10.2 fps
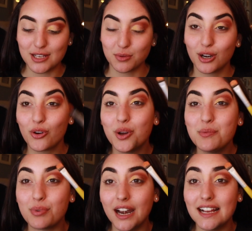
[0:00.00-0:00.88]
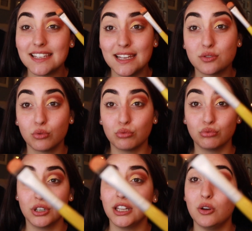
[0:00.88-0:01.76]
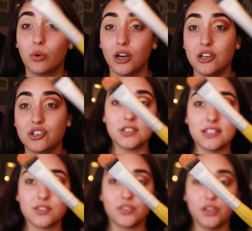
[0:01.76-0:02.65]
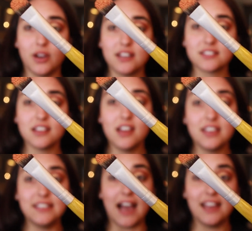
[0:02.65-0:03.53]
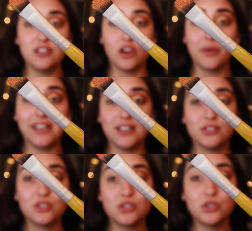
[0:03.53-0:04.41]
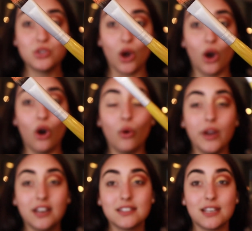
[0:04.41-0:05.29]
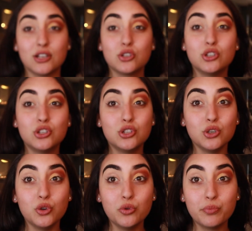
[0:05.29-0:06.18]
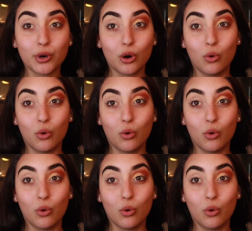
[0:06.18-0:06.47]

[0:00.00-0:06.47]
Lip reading: Okay, so we're gonna go in Bright Eyes. It's really orange. What's this for you guys? Yeah, no, it is like super